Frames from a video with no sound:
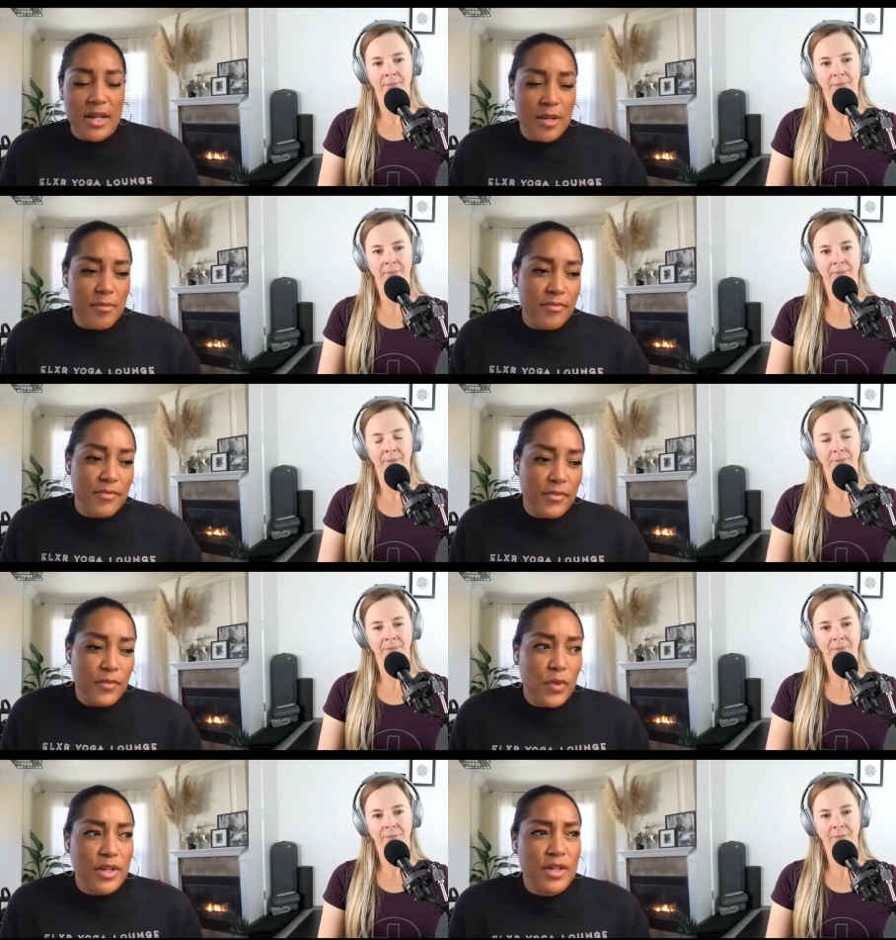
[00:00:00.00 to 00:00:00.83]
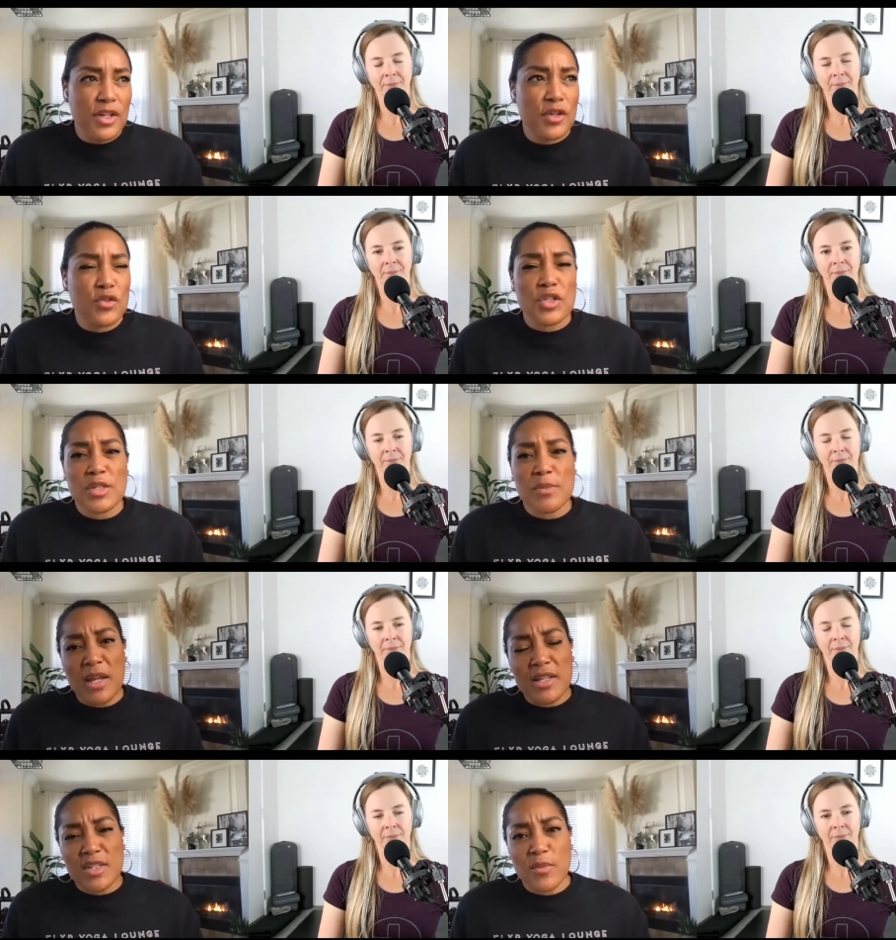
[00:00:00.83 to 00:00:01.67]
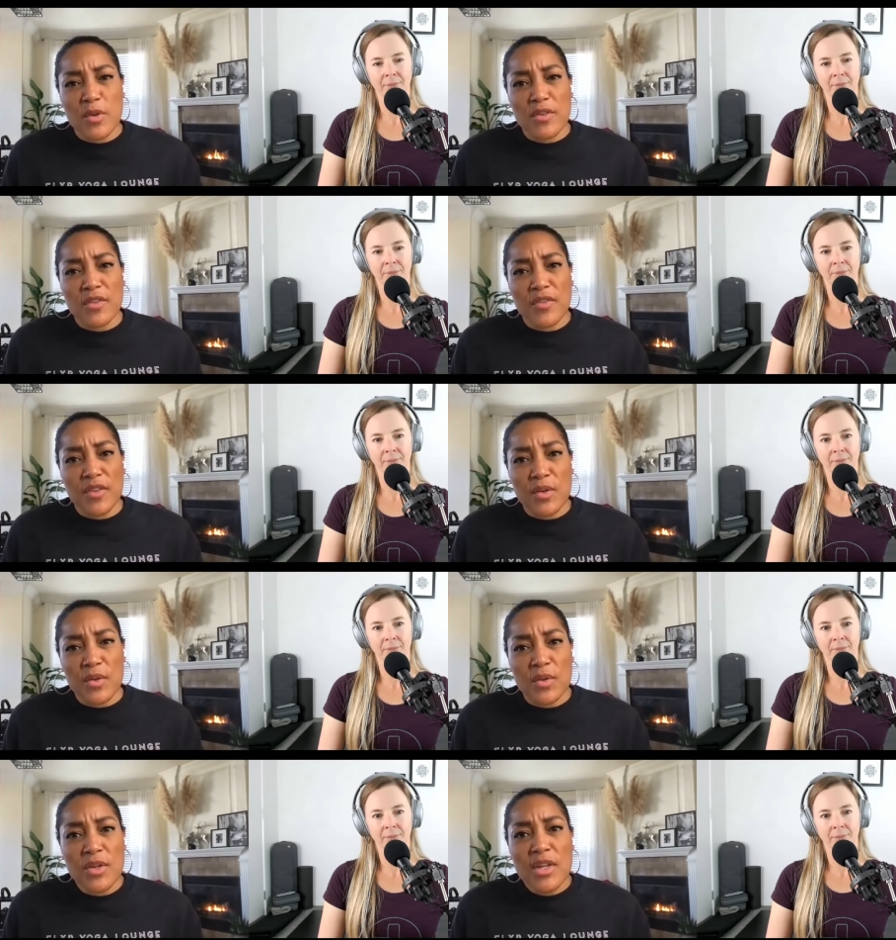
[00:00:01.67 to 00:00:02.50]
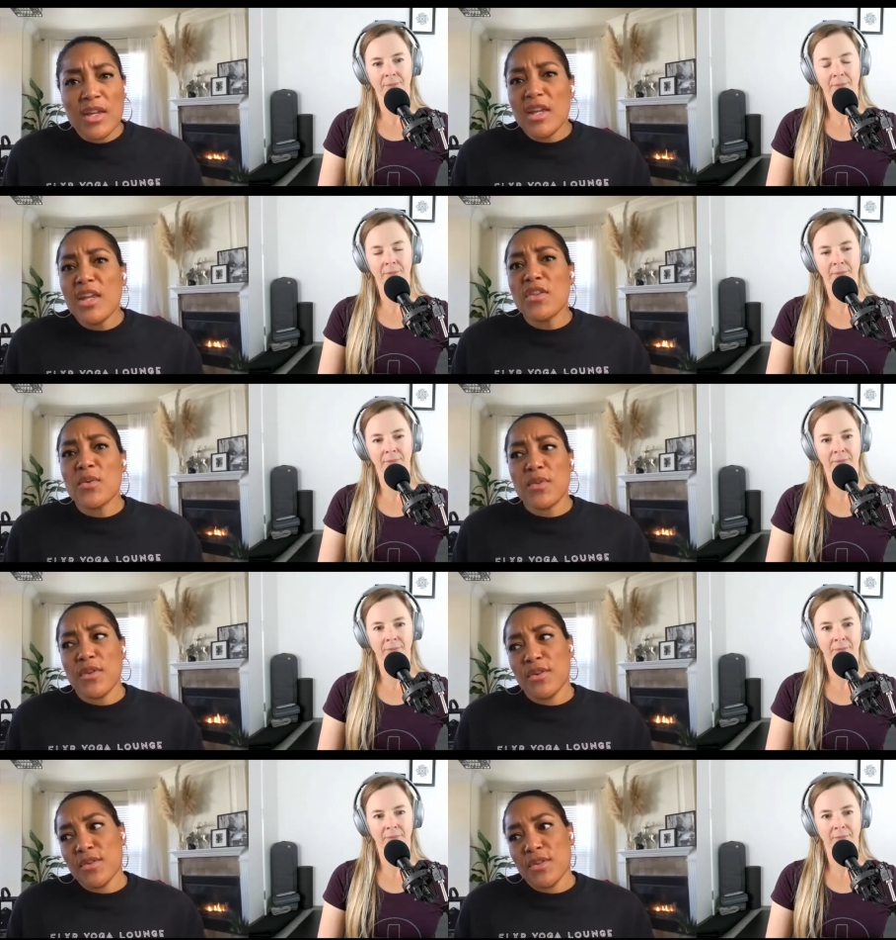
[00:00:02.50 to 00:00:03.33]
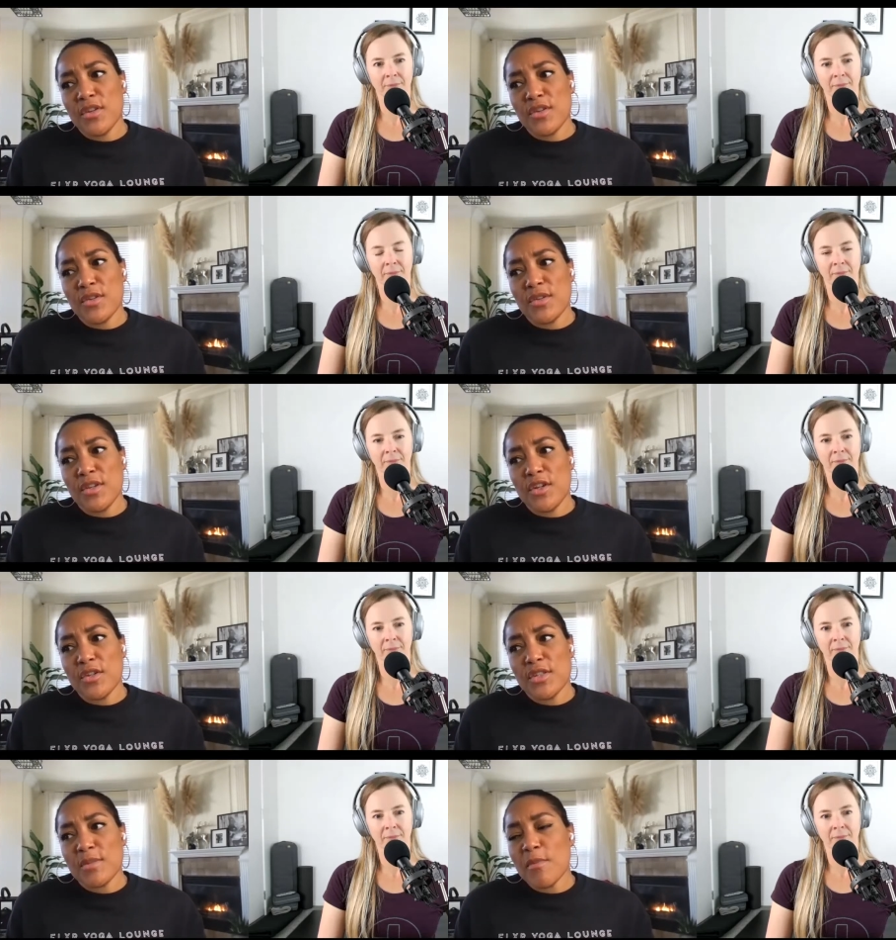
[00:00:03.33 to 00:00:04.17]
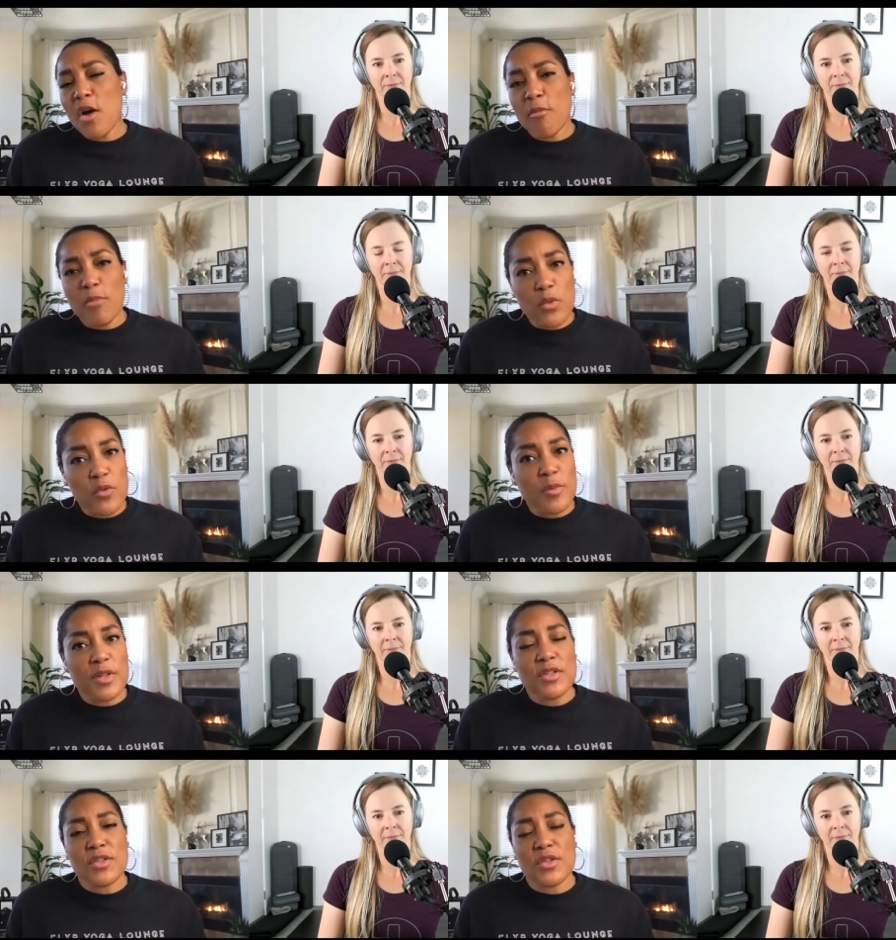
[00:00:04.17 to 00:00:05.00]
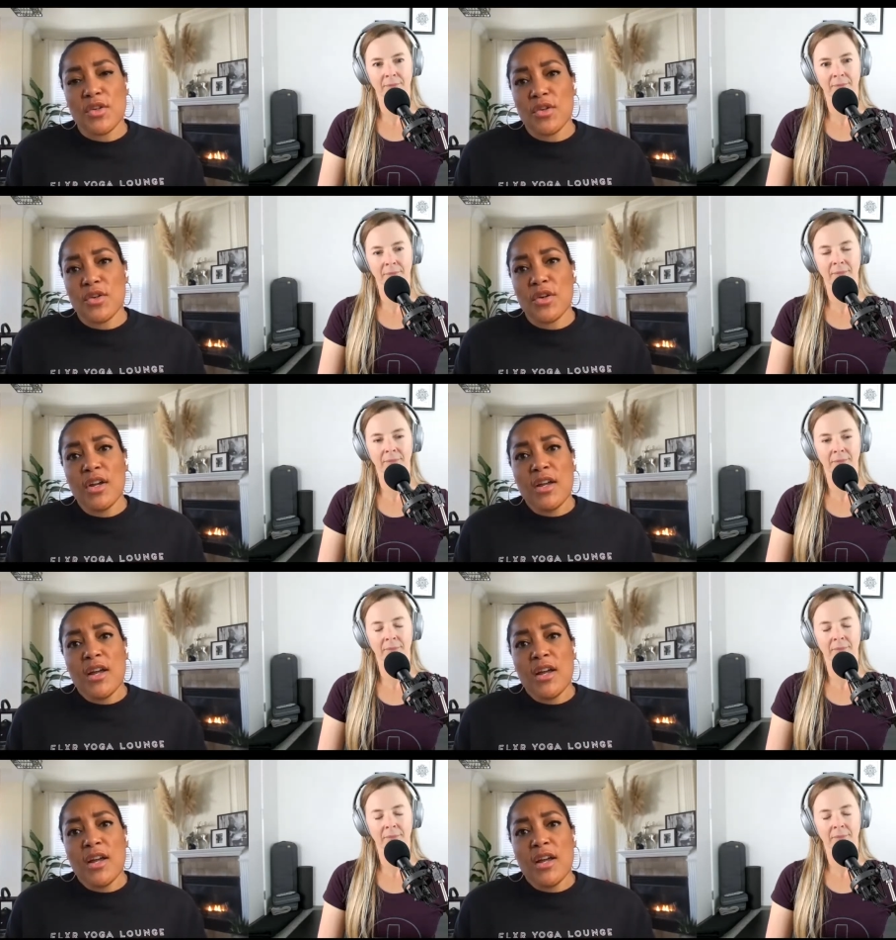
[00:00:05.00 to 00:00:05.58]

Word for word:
Speaker 1: um, when you just make someone feel either with your, your, your small movements or your,